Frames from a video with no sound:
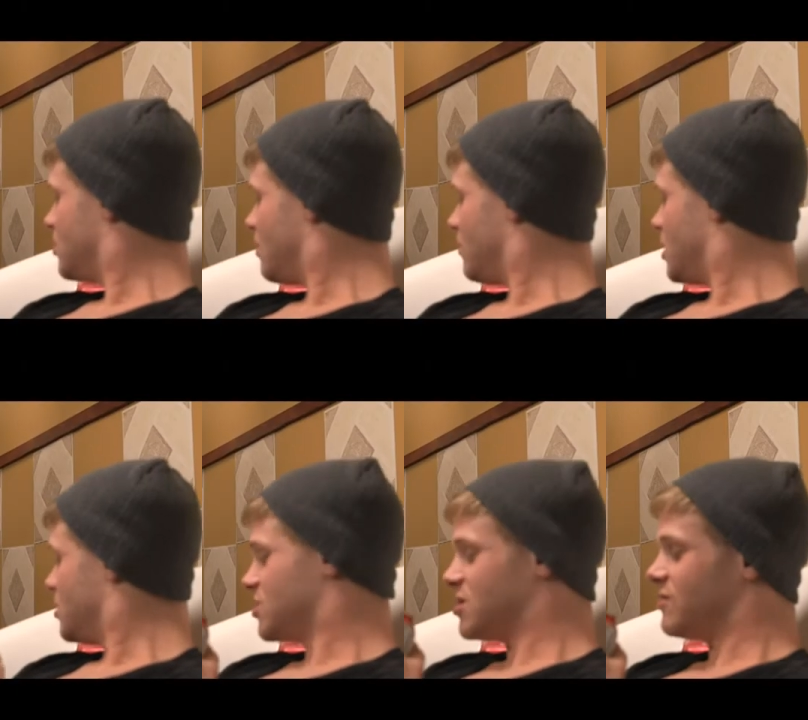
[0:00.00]
Yeah, mate.
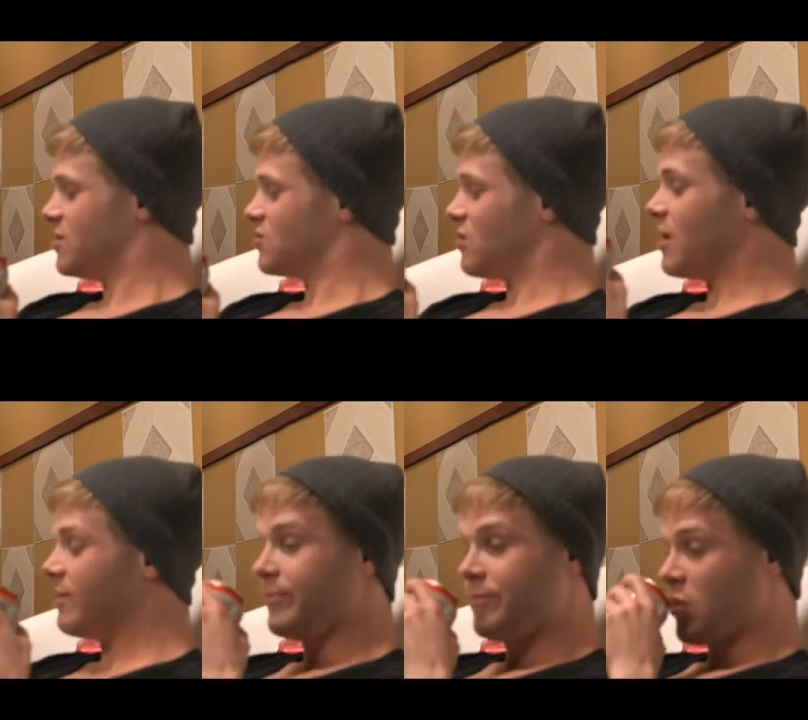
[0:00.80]
You should give it a try.
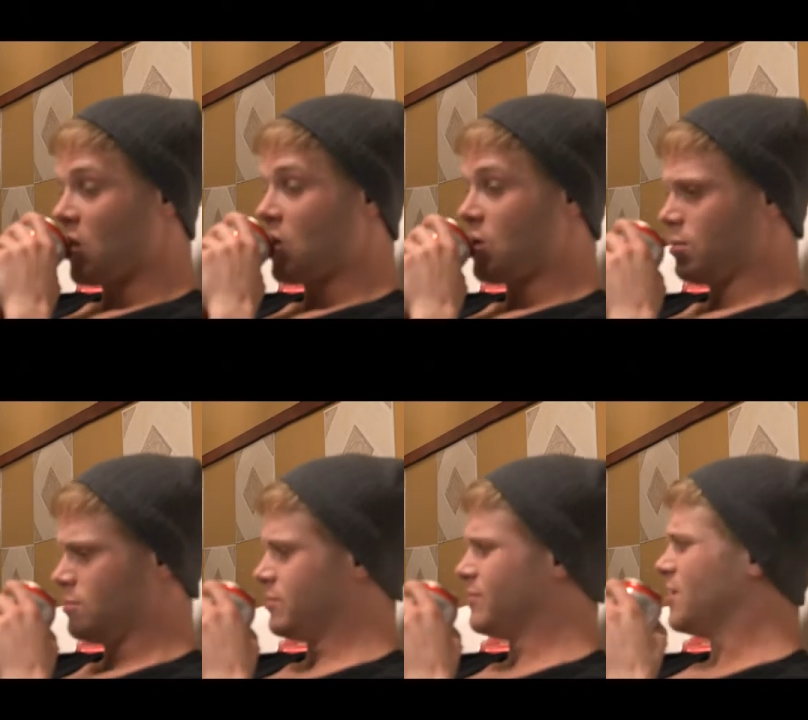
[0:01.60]
I don't want to give it a
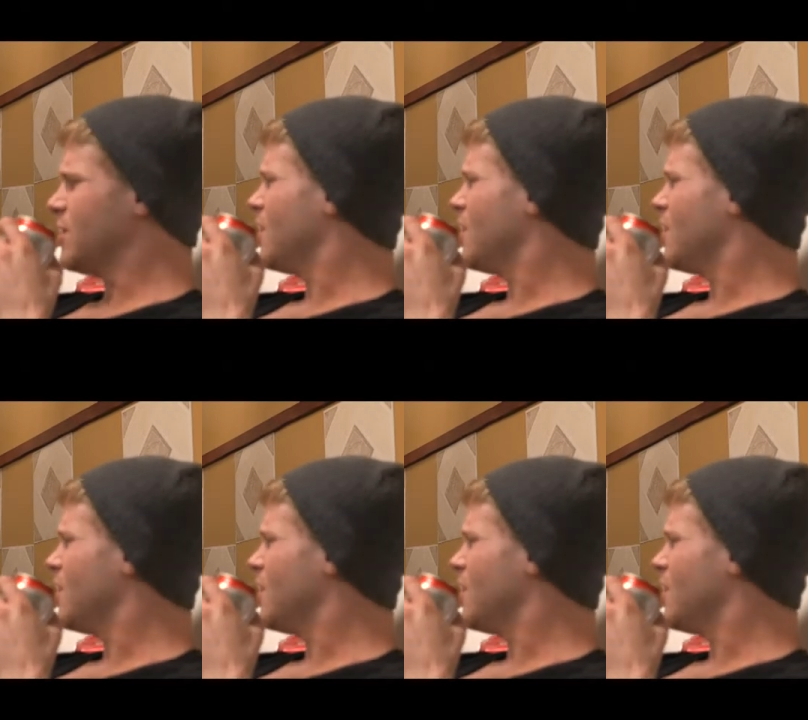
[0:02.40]
try.